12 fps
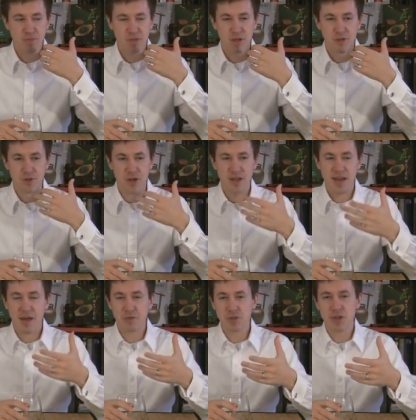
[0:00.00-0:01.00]
an
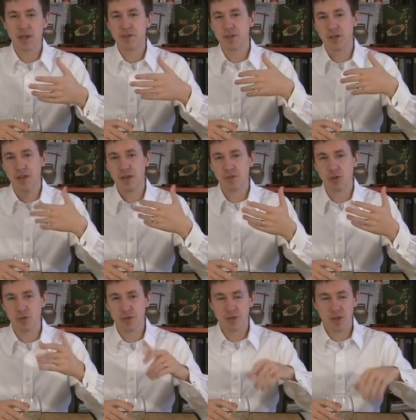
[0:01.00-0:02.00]
aftertaste that gives you
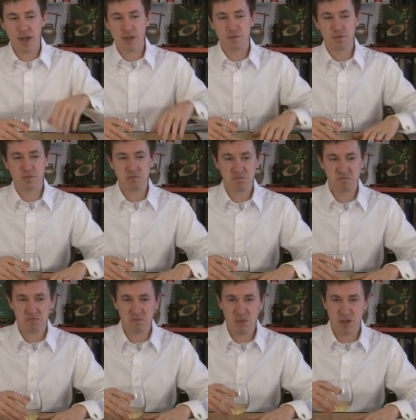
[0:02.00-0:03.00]
this kind of
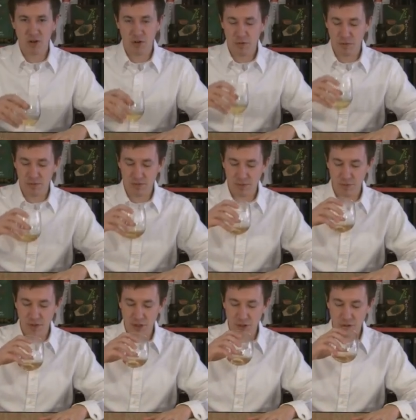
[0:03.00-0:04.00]
bitter
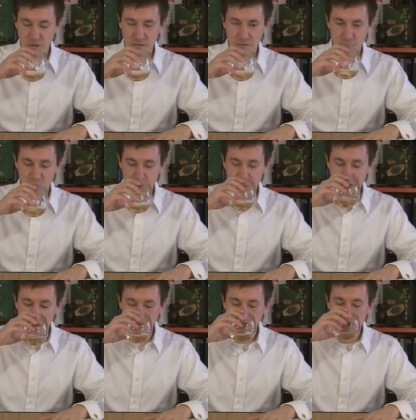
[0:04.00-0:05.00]
feel or
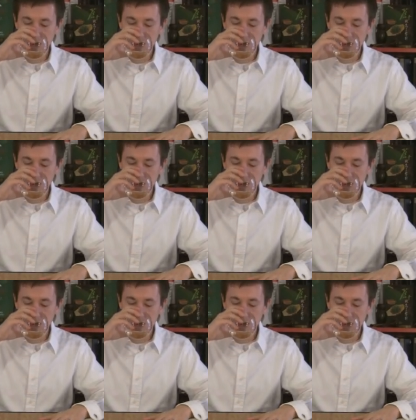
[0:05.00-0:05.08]
perspective.